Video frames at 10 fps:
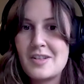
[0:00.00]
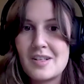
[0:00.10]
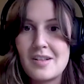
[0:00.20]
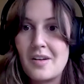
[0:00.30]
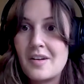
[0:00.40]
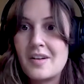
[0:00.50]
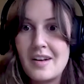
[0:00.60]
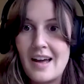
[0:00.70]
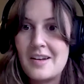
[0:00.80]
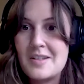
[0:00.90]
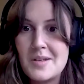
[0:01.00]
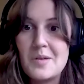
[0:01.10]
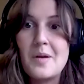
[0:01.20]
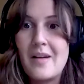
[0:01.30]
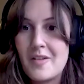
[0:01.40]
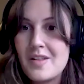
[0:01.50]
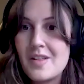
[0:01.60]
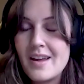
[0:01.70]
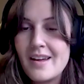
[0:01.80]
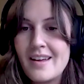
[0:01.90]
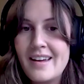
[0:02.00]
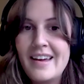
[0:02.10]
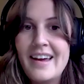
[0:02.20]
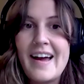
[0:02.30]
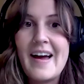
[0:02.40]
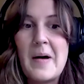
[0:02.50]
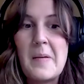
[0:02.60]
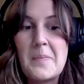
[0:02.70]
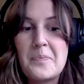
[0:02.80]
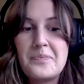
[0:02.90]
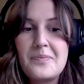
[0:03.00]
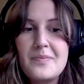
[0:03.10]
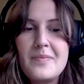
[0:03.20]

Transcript: just learn how to do everything um,